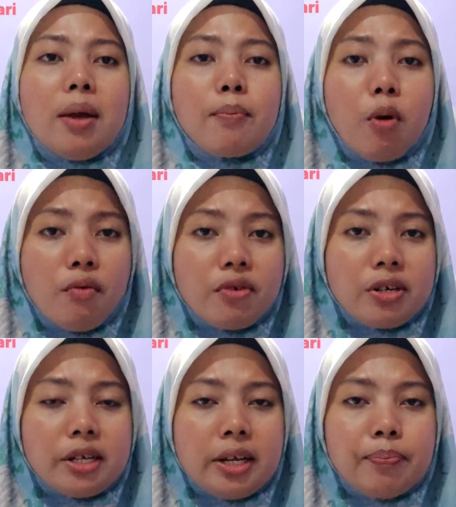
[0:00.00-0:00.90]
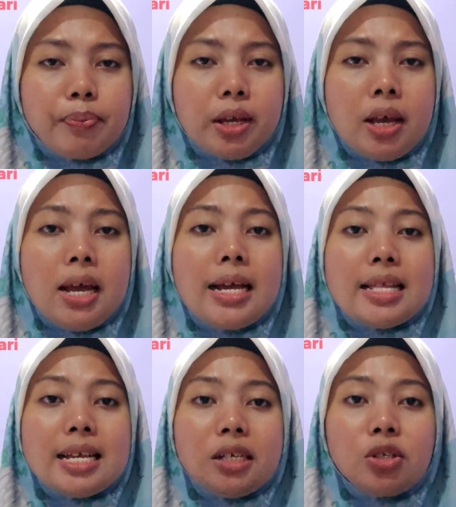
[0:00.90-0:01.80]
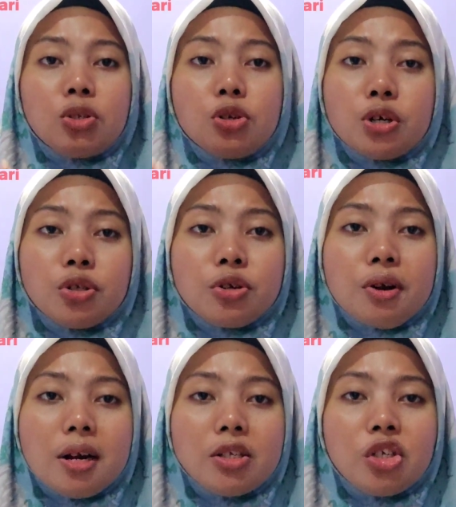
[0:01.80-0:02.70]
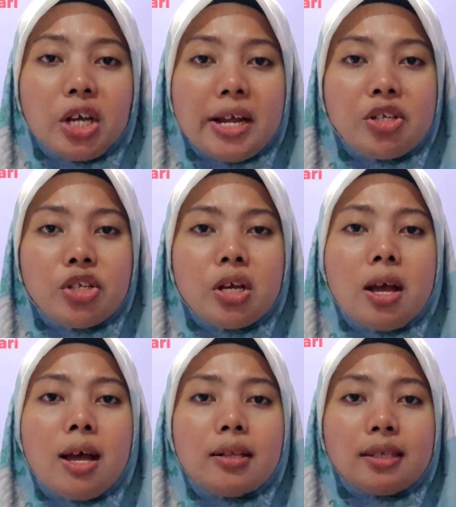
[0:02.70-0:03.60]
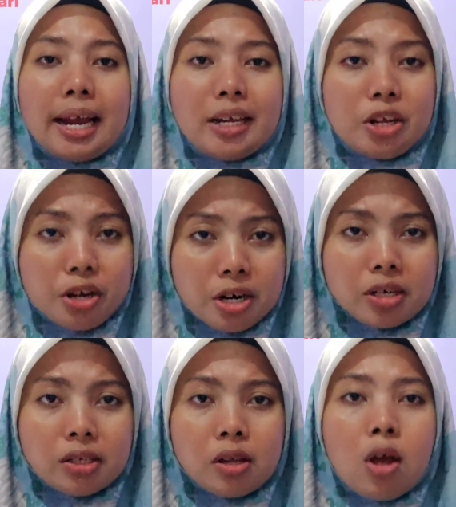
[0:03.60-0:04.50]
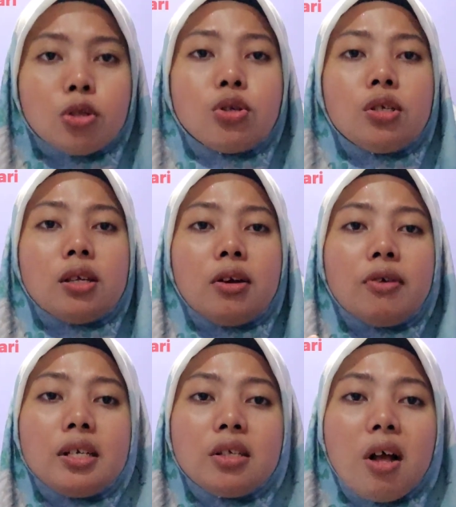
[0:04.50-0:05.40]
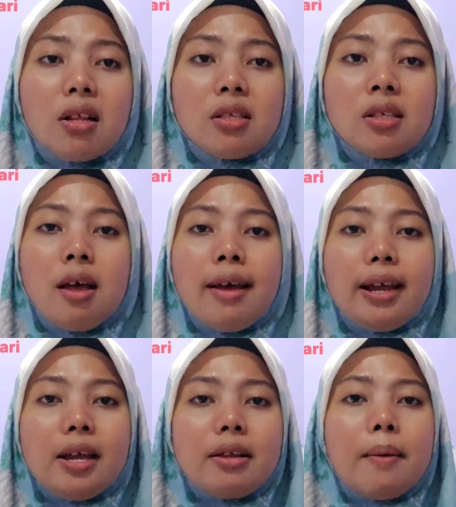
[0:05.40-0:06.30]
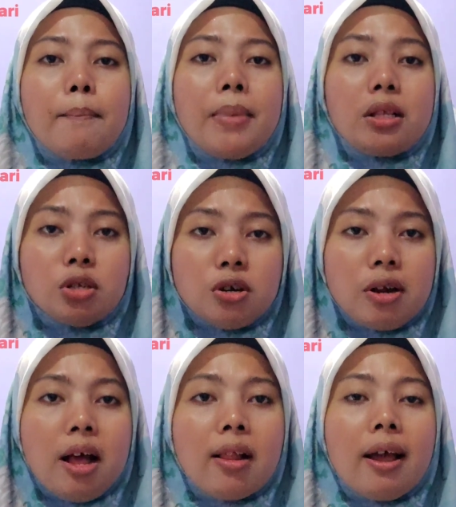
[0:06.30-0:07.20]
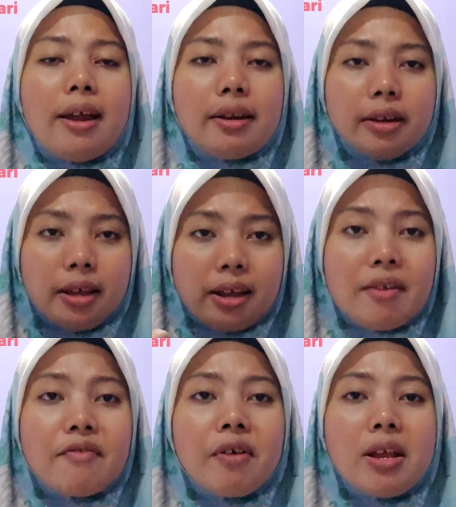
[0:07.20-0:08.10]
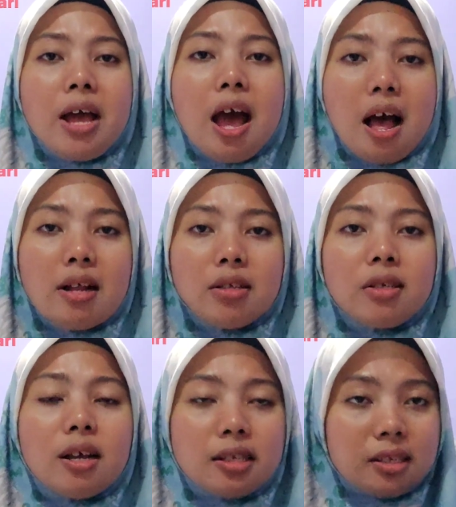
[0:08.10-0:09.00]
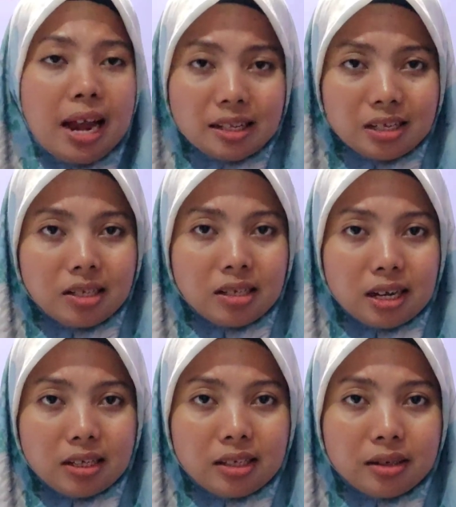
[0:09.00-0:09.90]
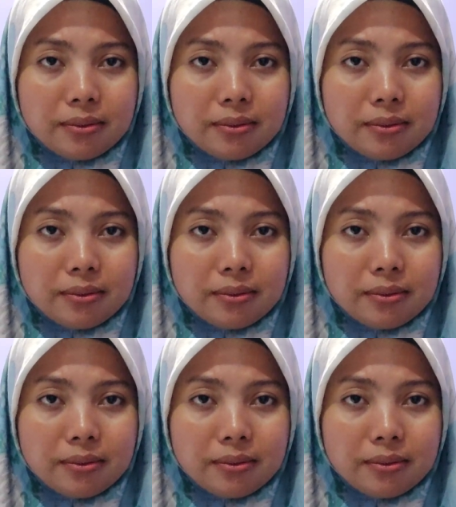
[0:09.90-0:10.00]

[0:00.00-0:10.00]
and poverty, this structural change takes years to see results in maternal and infant health statistics.